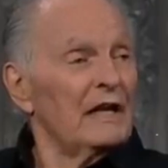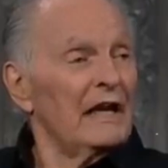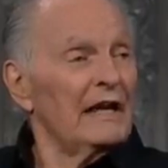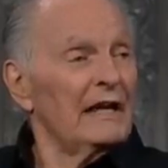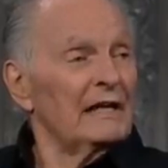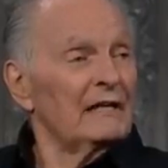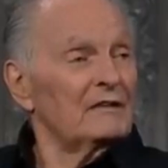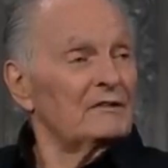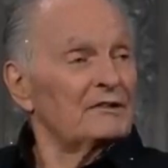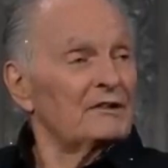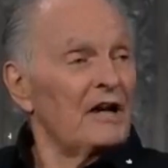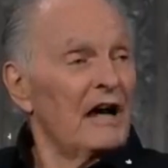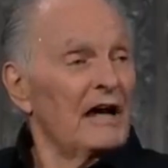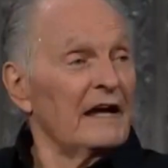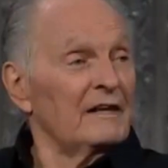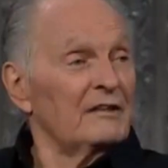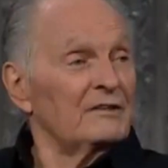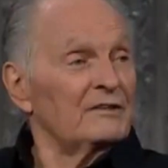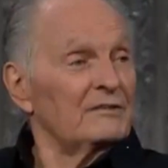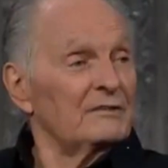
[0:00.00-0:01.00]
which increased the
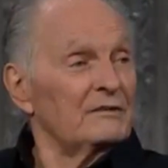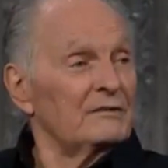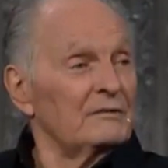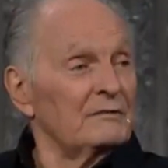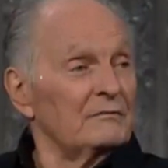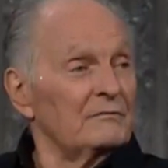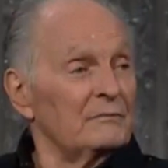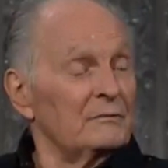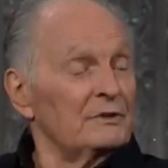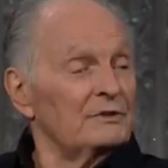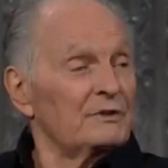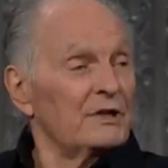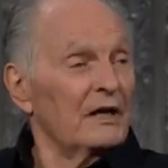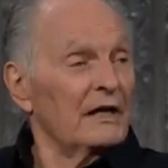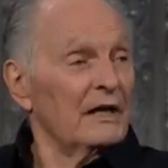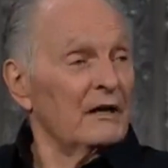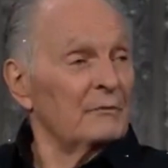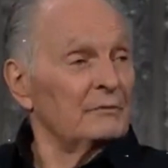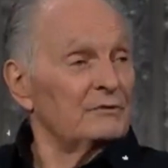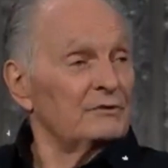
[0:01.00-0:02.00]
budget by almost $1
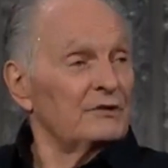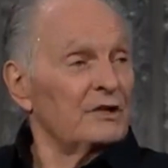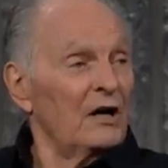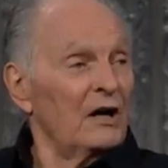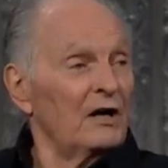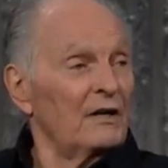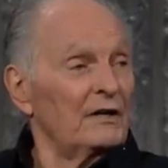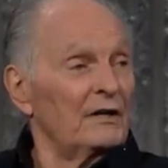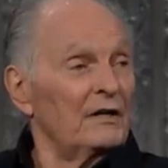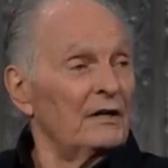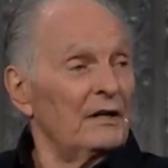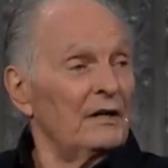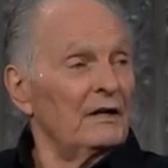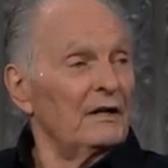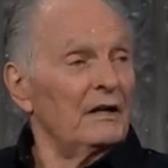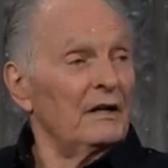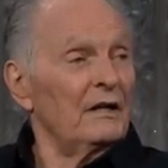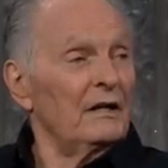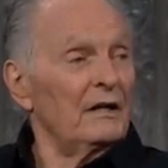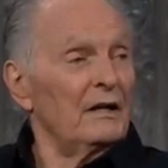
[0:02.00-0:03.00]
million.
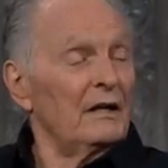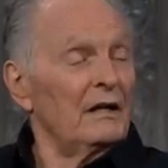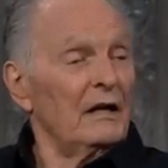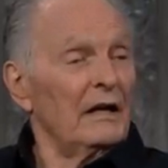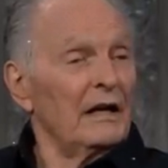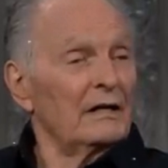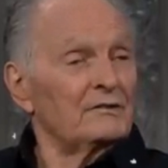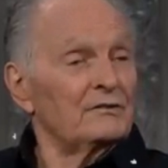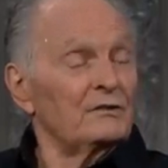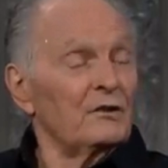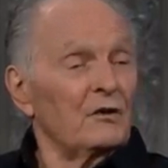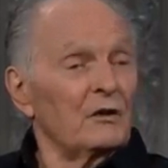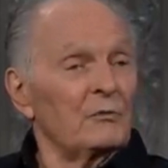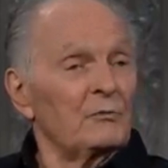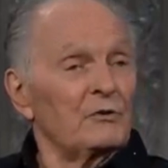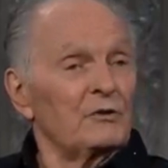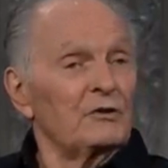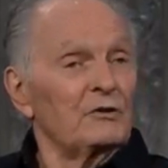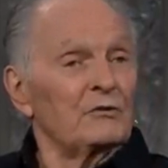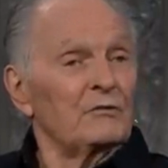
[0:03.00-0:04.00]
Alda refused to
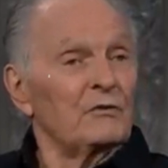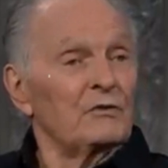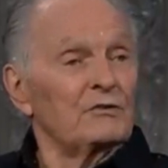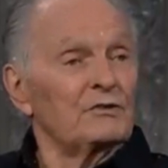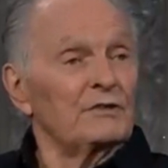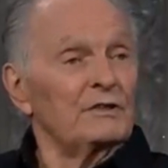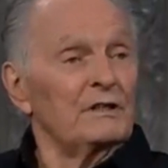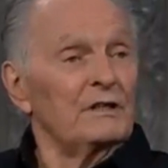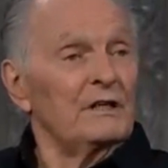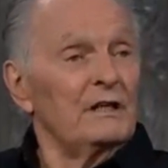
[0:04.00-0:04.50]
take Carol Burnett's